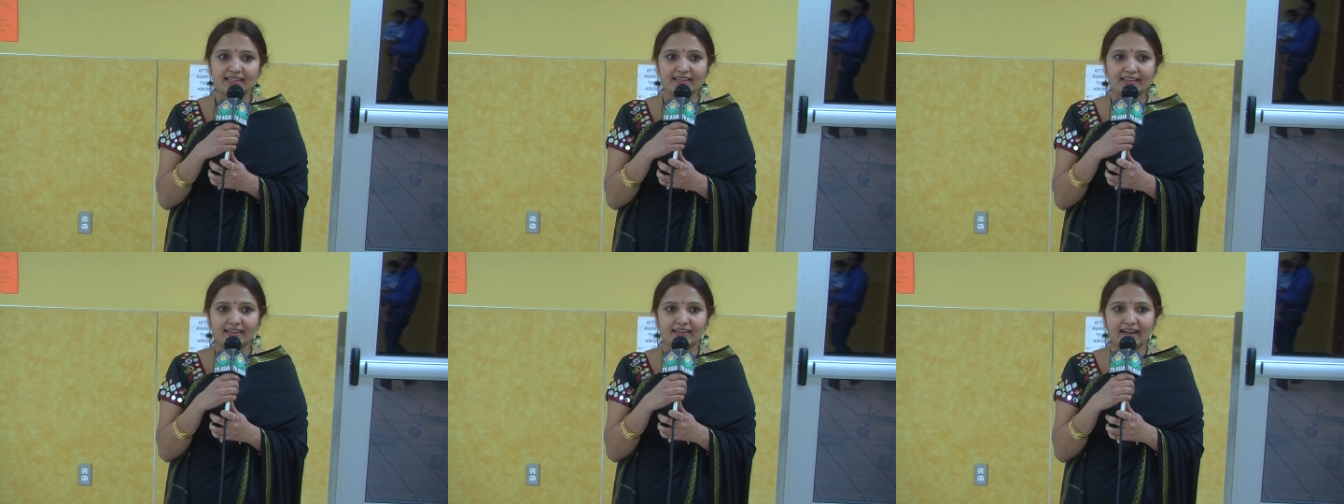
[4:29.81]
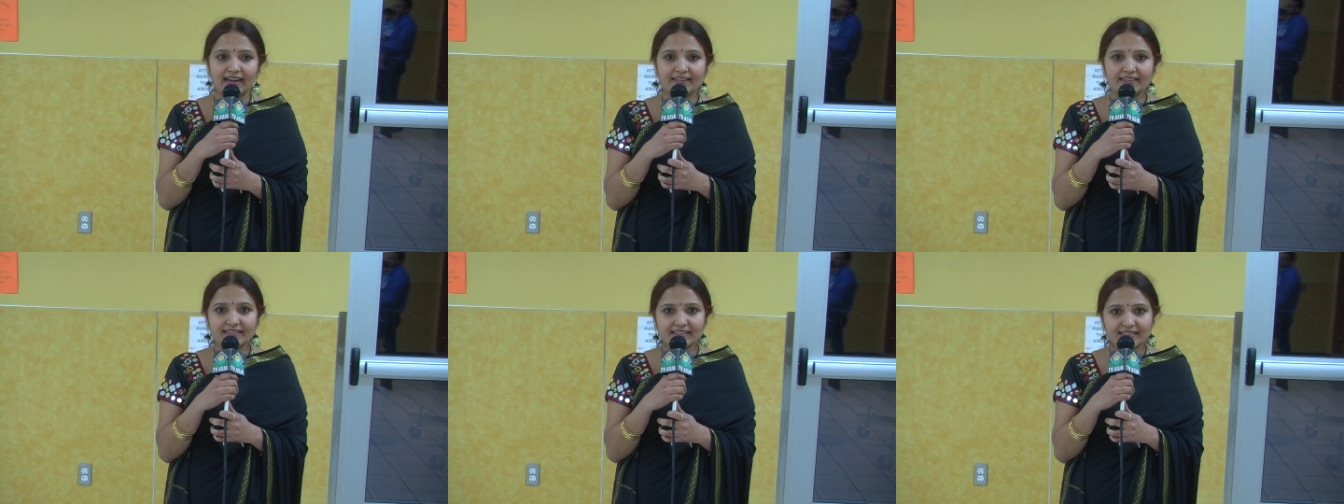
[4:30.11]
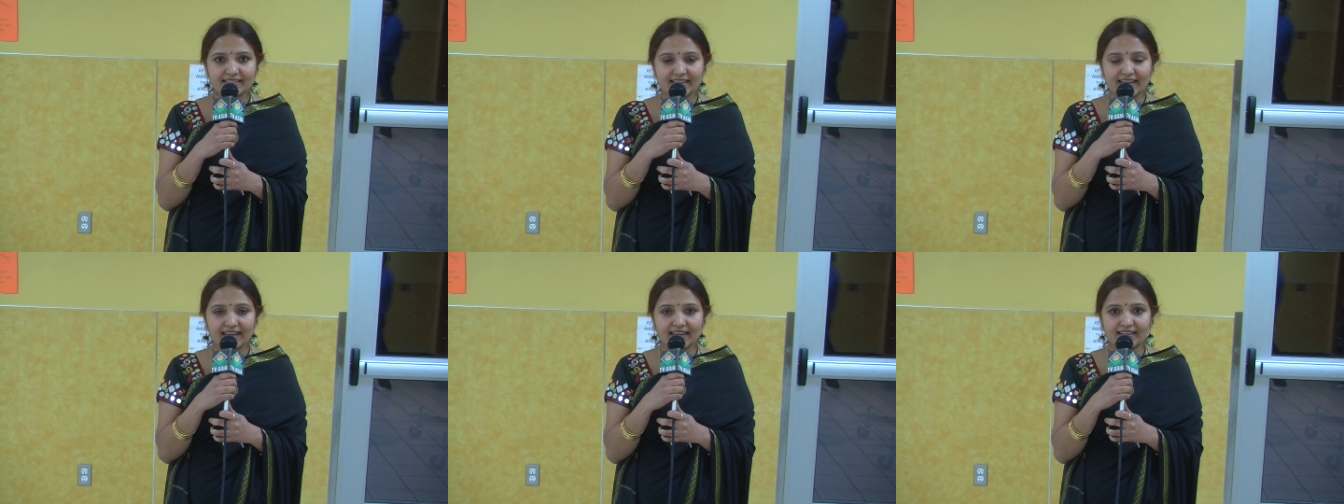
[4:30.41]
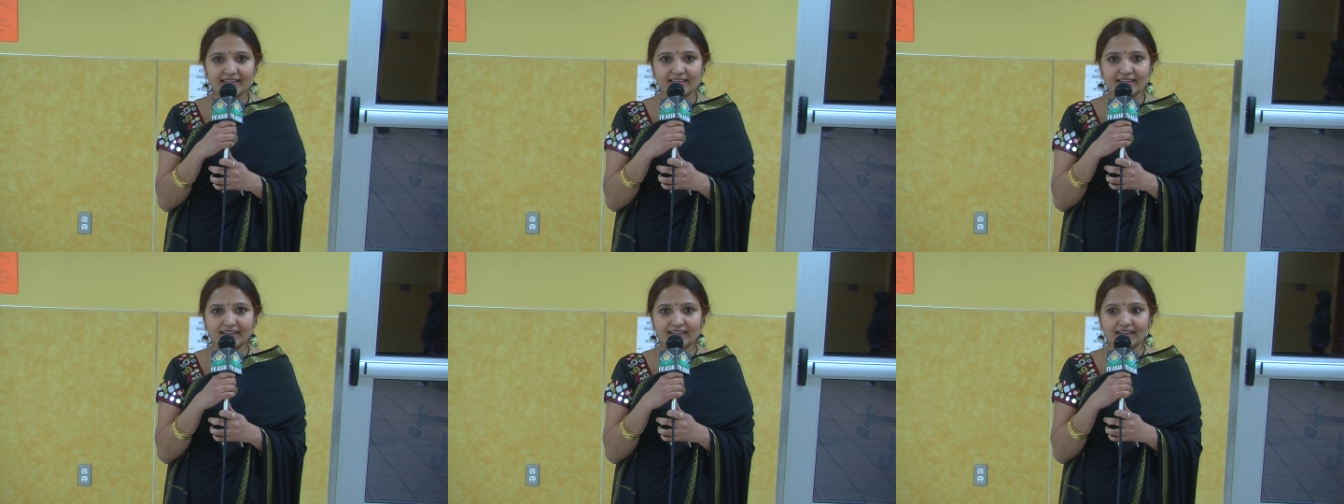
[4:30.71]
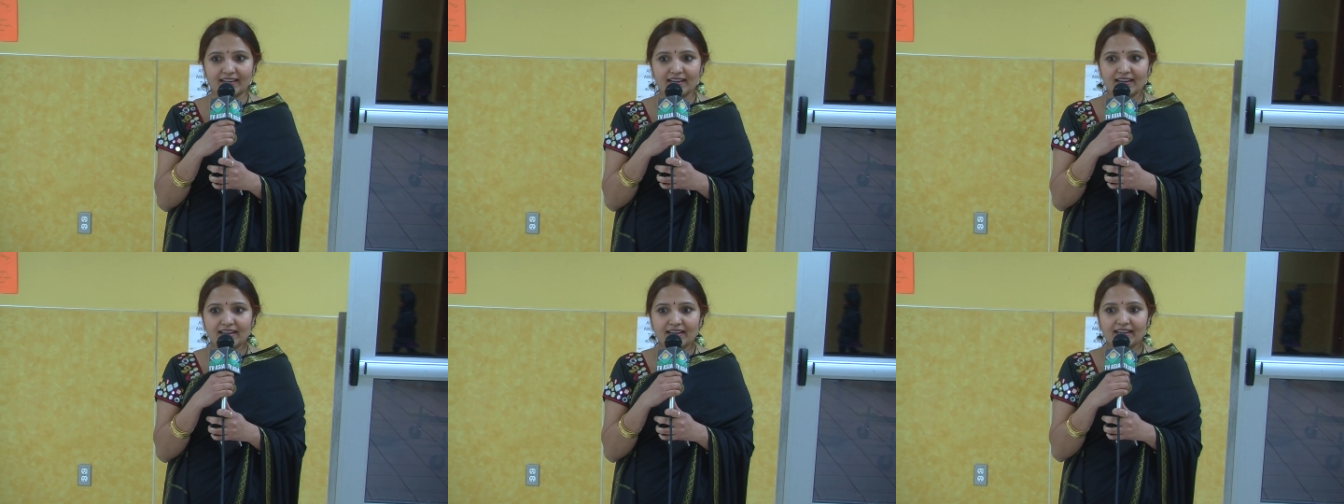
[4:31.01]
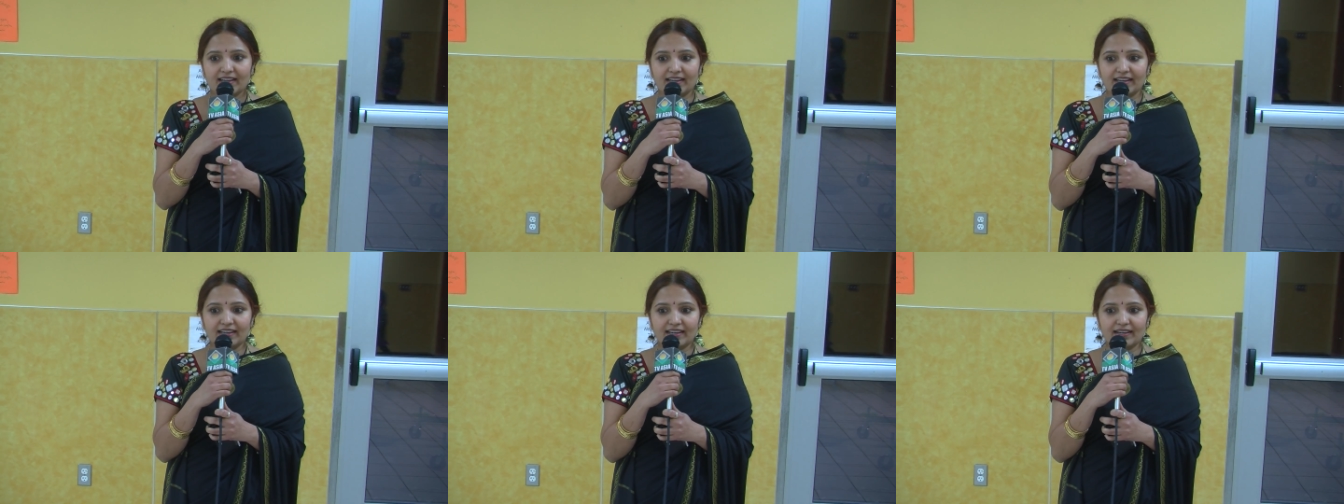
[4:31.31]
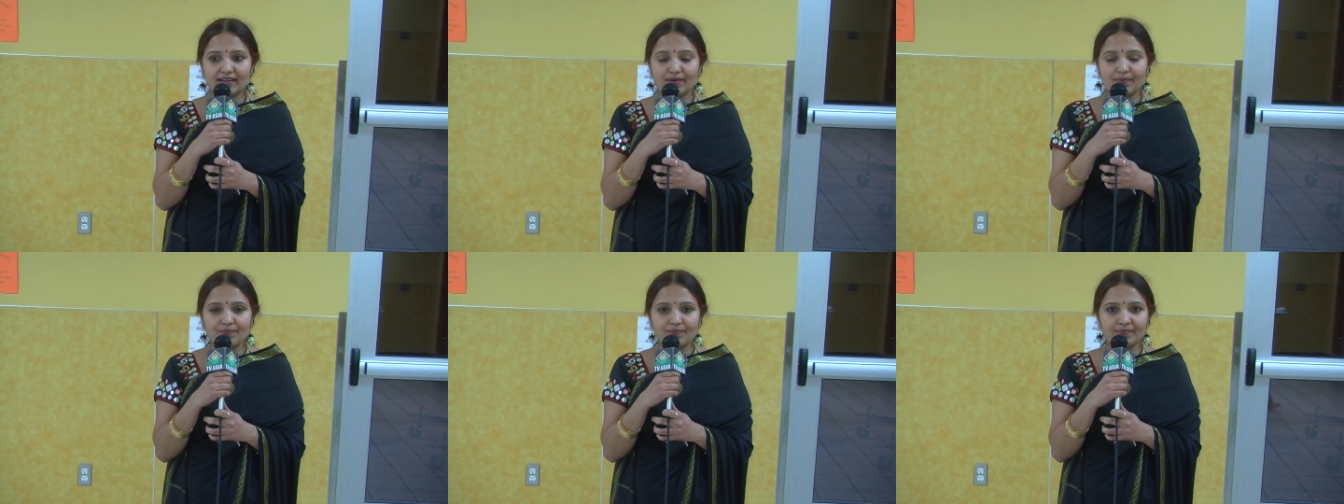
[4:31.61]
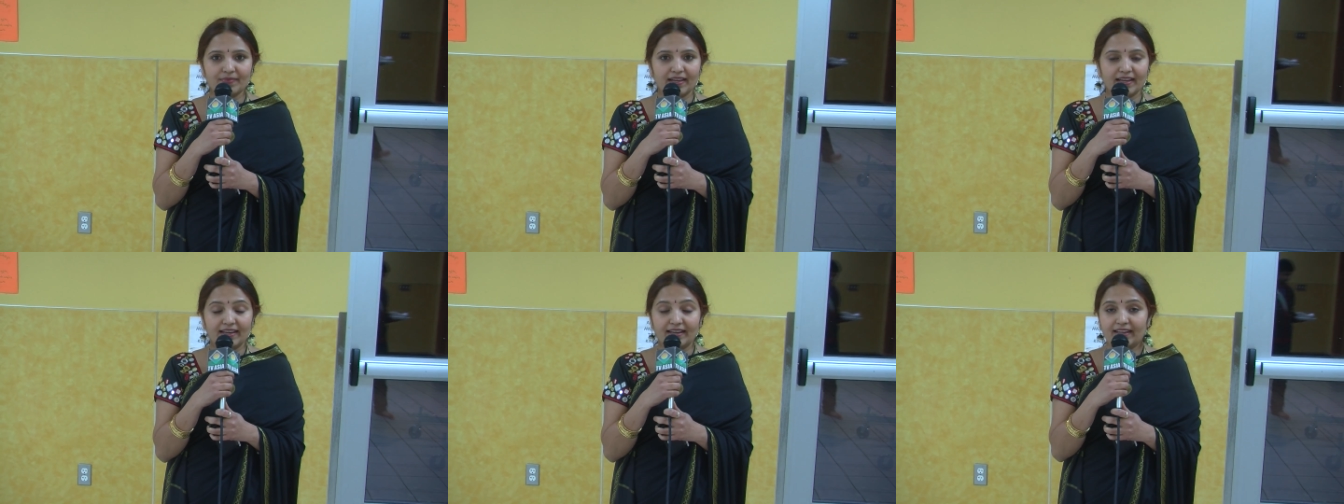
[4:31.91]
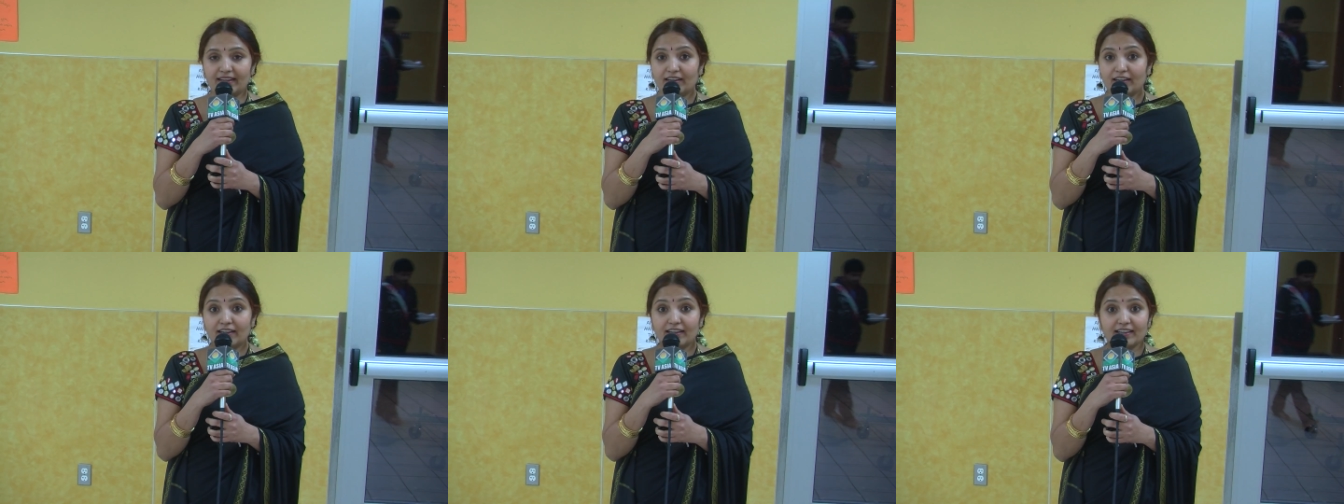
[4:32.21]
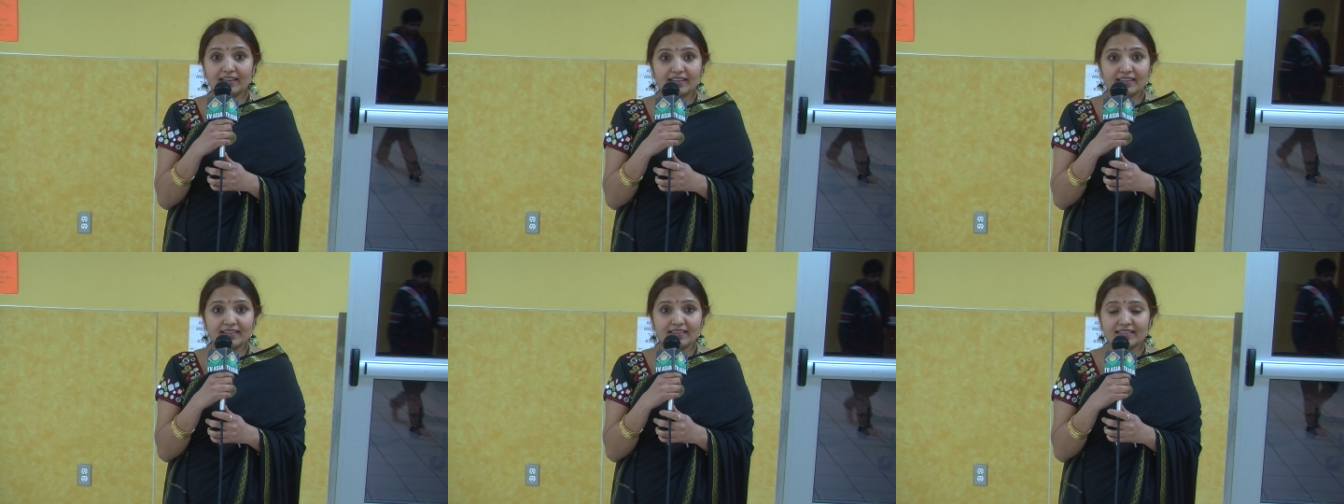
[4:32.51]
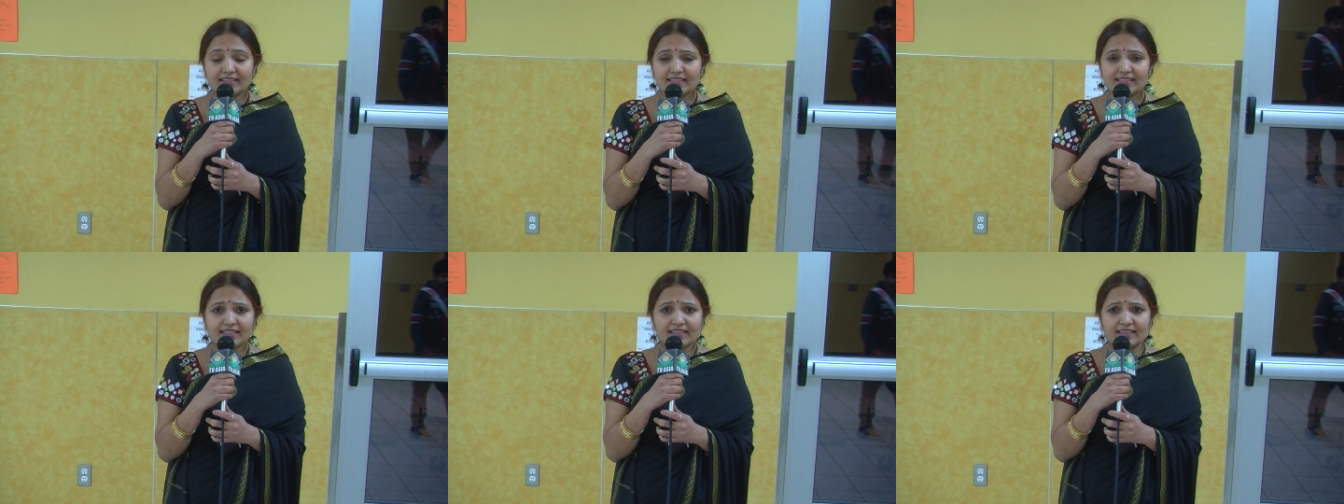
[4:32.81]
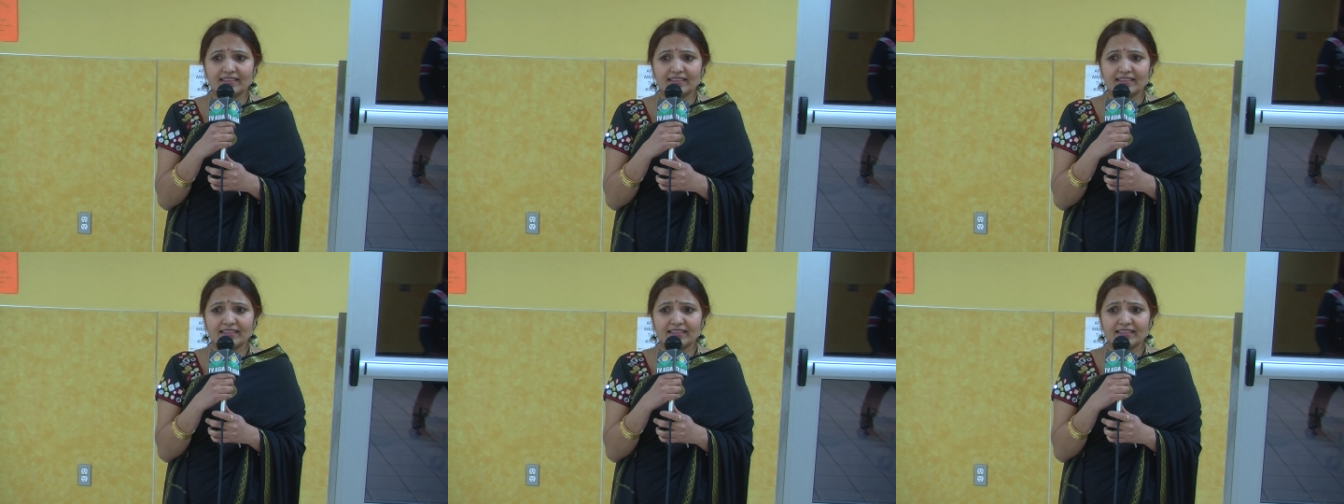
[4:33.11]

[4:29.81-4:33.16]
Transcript: and understand um, and in a learn,